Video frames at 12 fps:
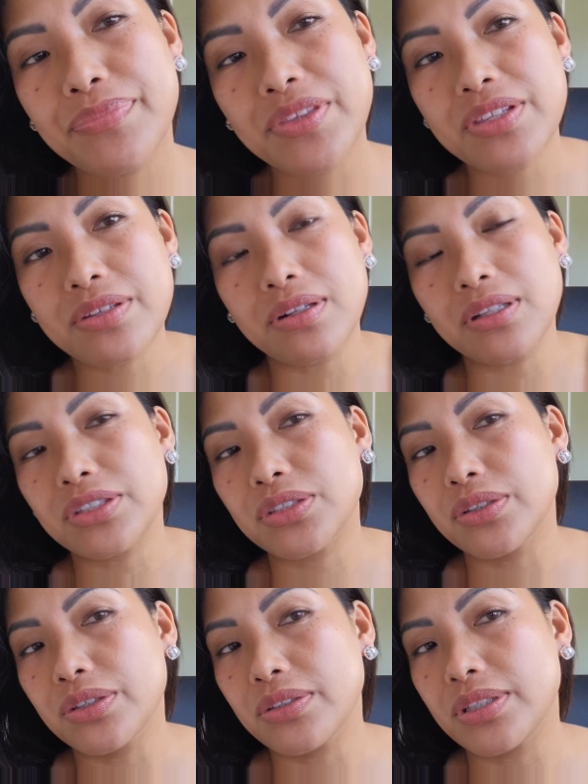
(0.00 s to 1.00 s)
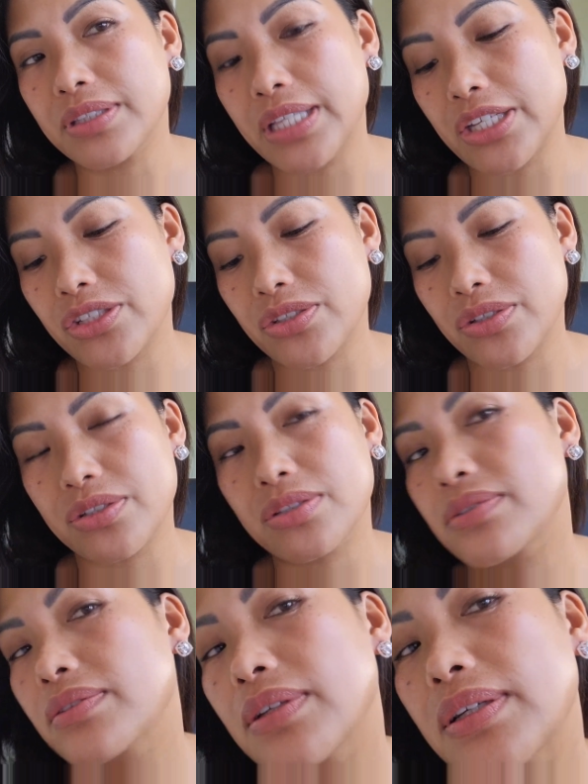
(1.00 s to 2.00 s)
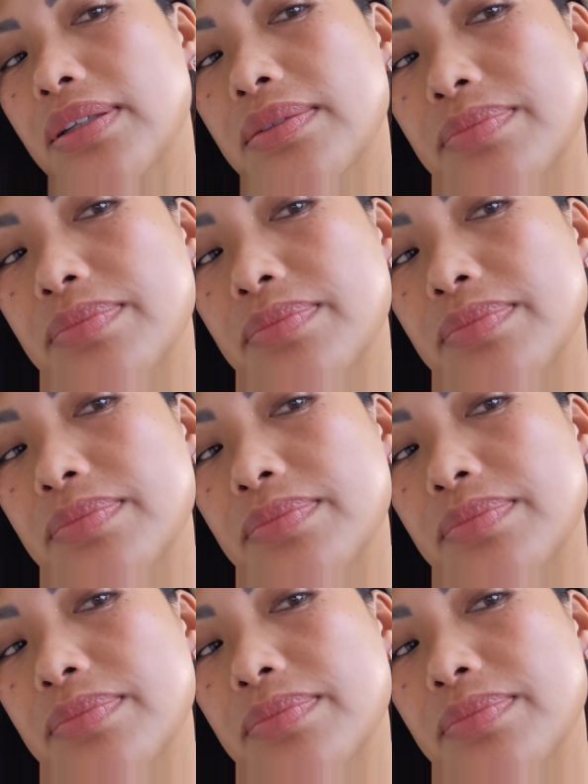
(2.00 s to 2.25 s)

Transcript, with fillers: So I'll show you the textures, okay?